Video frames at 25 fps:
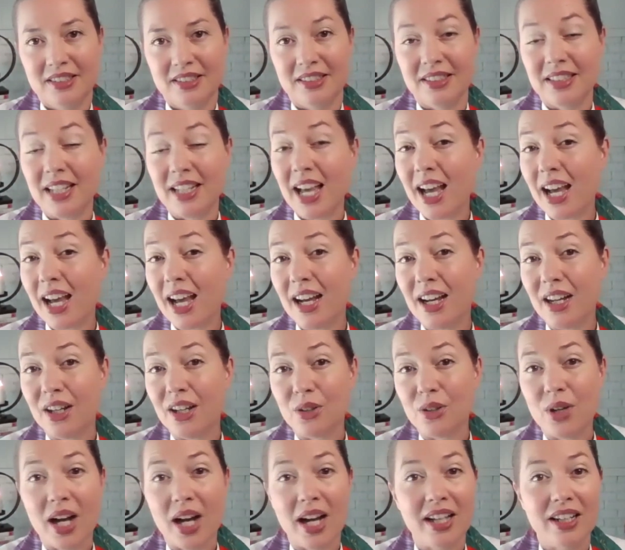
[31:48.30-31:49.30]

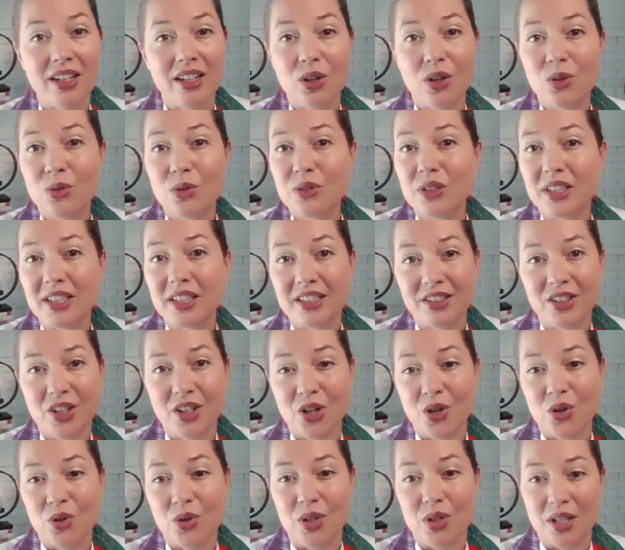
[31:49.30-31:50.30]
Now I only
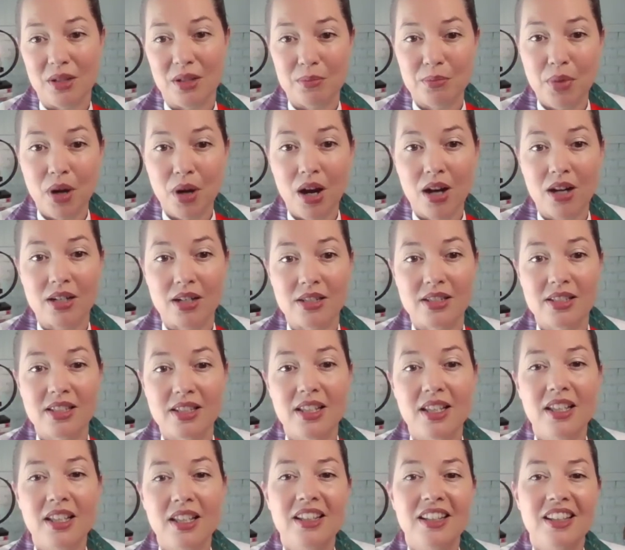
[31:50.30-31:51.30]
know in part.
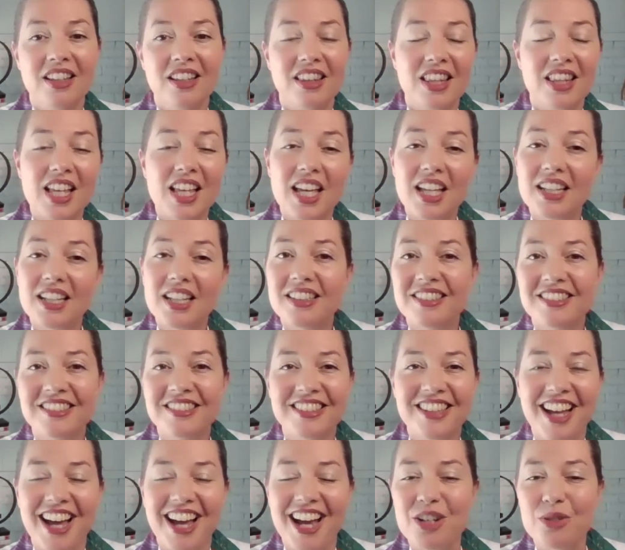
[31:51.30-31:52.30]

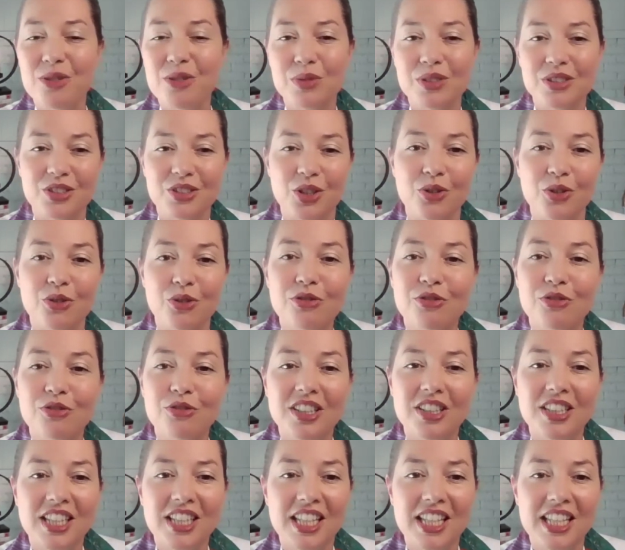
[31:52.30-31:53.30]
Then I will know
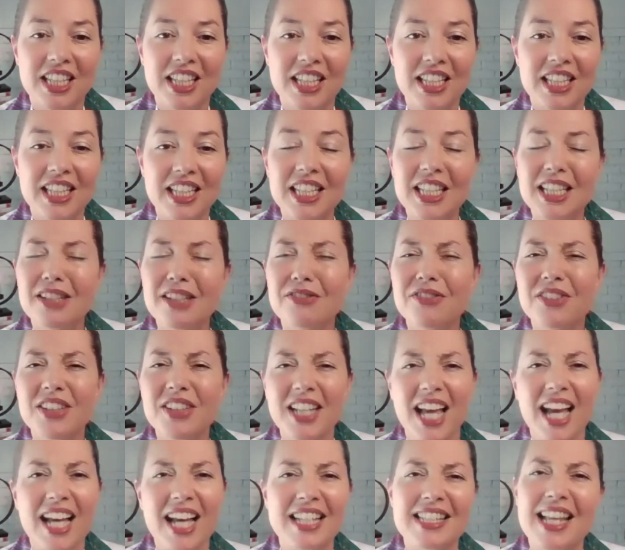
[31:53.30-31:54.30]
fully, even
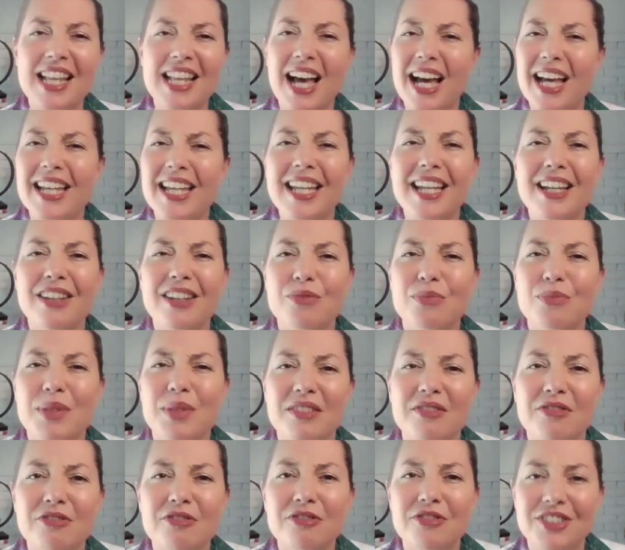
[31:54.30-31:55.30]
as I have
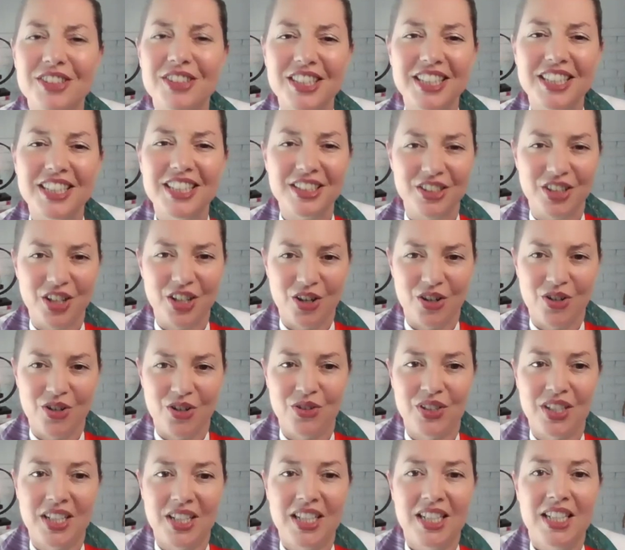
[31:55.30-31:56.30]
been fully
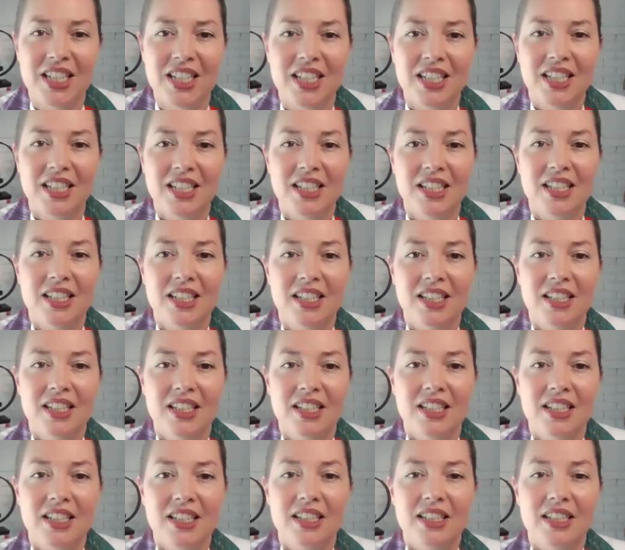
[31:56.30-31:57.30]
known.
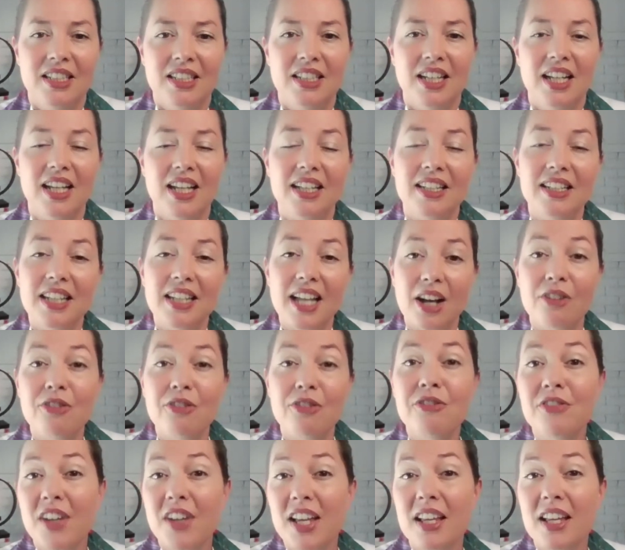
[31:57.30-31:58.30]
And now
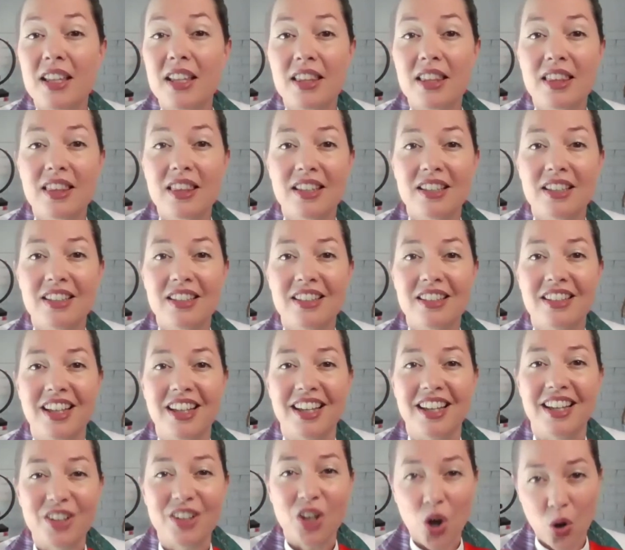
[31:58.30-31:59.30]
faith
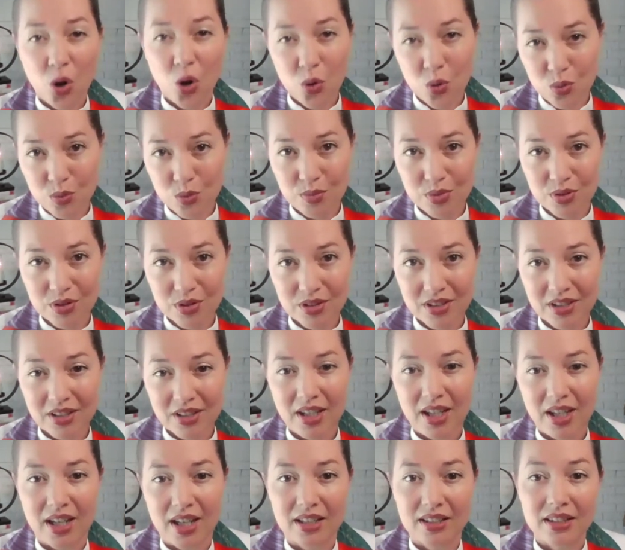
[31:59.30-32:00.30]
and hope
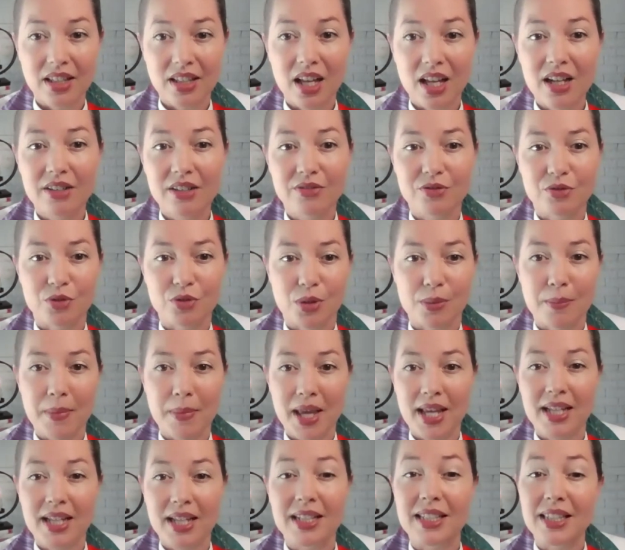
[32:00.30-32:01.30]
and love
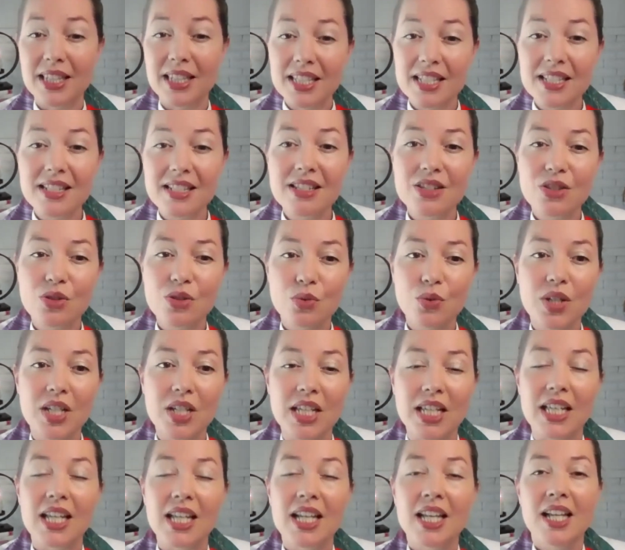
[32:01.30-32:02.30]
remain, these
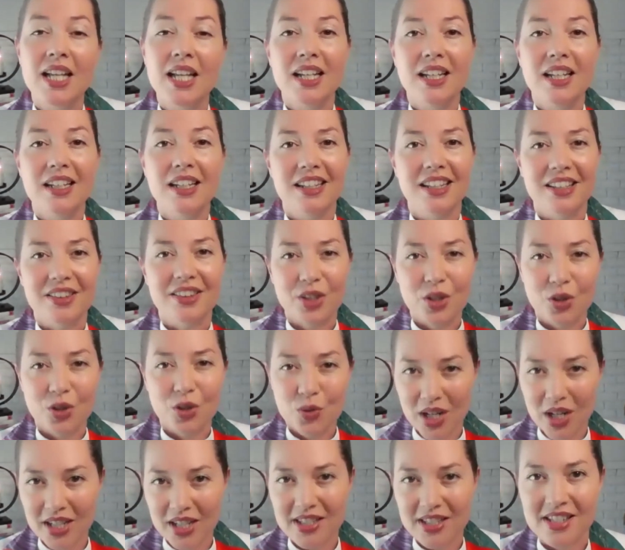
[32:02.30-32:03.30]
three, and the
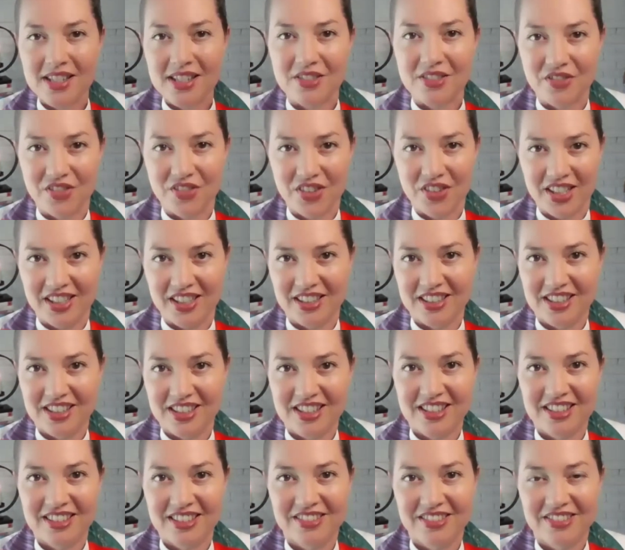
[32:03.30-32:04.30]
greatest of
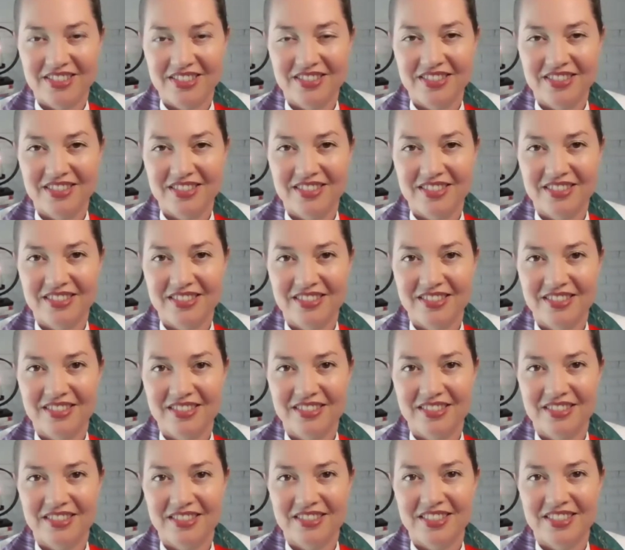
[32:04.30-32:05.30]
these
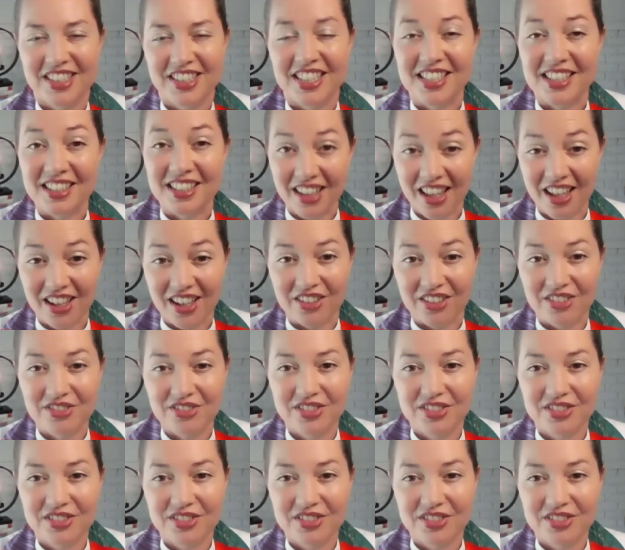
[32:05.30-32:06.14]
is love.